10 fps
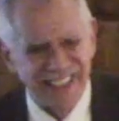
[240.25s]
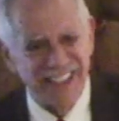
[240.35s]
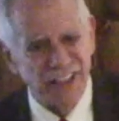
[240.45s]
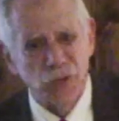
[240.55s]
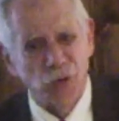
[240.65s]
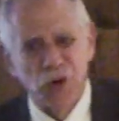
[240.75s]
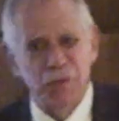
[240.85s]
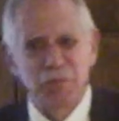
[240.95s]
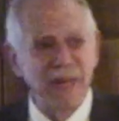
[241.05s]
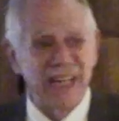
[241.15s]
didn't award
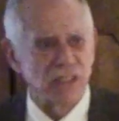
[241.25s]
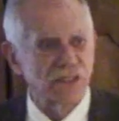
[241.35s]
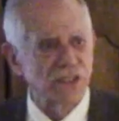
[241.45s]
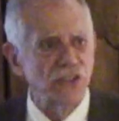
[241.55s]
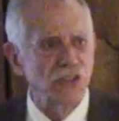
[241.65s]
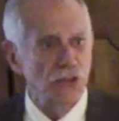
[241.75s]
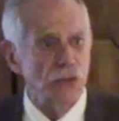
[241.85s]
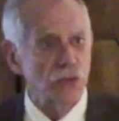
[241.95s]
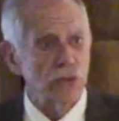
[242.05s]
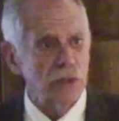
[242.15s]
medals to
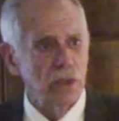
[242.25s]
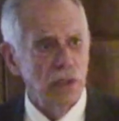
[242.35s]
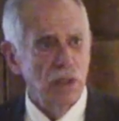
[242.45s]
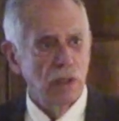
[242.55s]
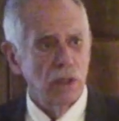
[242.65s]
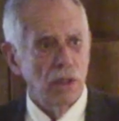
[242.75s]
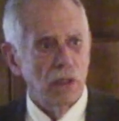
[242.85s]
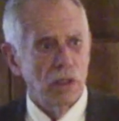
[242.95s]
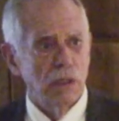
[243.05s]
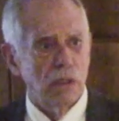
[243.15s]
Jews.
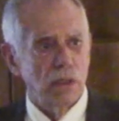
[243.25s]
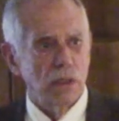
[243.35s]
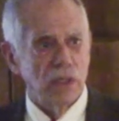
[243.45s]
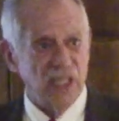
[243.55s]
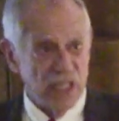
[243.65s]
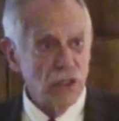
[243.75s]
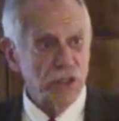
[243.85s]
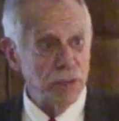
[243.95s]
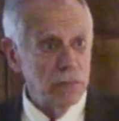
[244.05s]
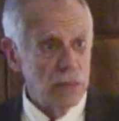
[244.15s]
It killed
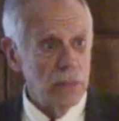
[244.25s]
them.